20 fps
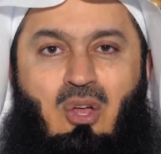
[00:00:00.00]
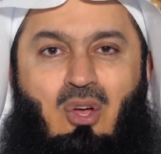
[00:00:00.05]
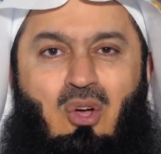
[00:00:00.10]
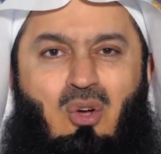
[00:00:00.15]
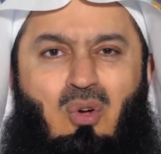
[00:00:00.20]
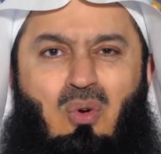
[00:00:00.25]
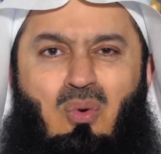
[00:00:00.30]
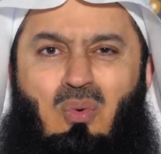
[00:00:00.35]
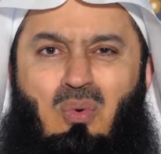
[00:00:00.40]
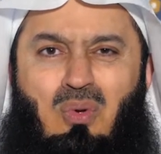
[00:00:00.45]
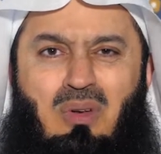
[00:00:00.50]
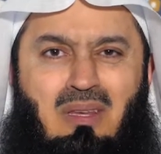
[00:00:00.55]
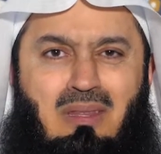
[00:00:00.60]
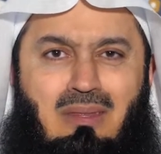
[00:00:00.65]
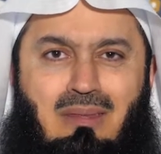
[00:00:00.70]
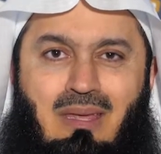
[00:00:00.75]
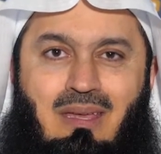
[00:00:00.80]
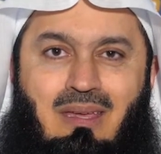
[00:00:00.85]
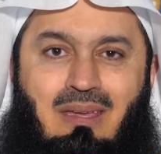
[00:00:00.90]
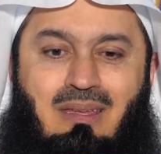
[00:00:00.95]
Who would
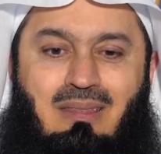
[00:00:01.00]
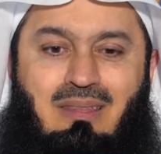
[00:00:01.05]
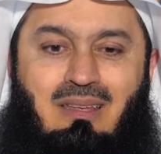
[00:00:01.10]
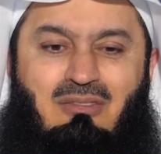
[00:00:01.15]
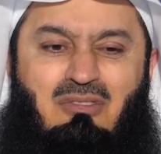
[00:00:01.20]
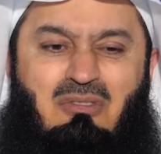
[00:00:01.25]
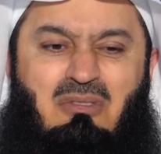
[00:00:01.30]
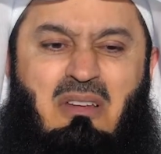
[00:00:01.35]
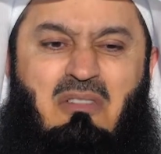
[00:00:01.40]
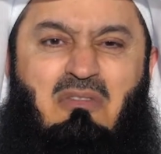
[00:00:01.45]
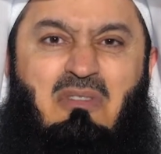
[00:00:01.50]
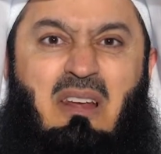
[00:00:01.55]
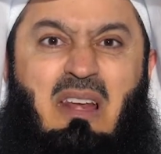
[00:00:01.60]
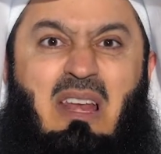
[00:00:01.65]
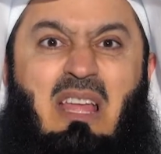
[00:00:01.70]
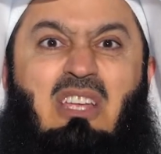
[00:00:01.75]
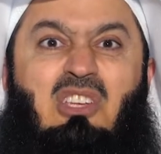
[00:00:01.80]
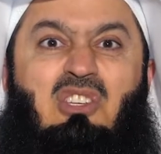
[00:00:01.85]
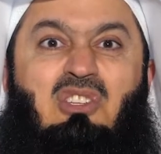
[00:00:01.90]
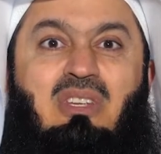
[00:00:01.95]
think that
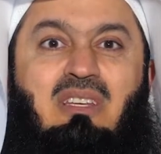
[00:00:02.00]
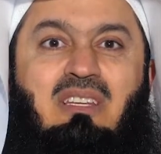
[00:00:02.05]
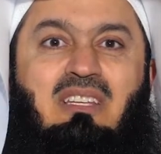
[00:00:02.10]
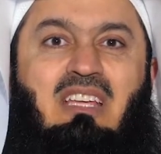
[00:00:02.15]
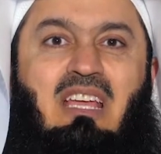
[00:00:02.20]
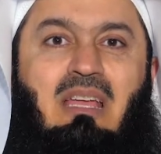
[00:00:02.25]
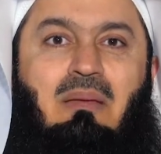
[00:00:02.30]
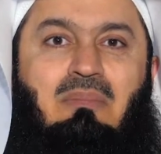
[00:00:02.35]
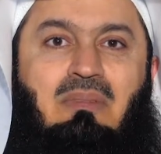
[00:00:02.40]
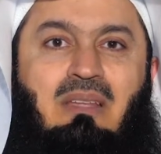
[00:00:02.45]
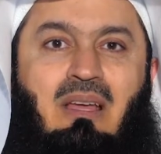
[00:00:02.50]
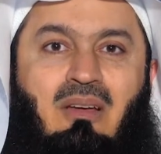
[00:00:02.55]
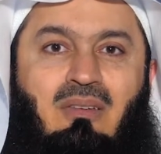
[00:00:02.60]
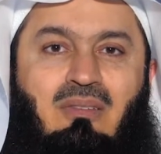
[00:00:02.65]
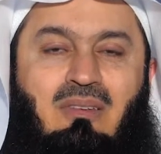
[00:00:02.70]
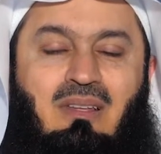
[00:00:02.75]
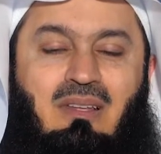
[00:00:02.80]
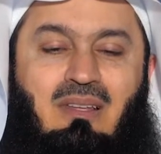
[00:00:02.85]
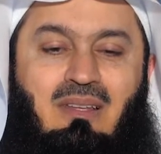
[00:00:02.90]
revelation came down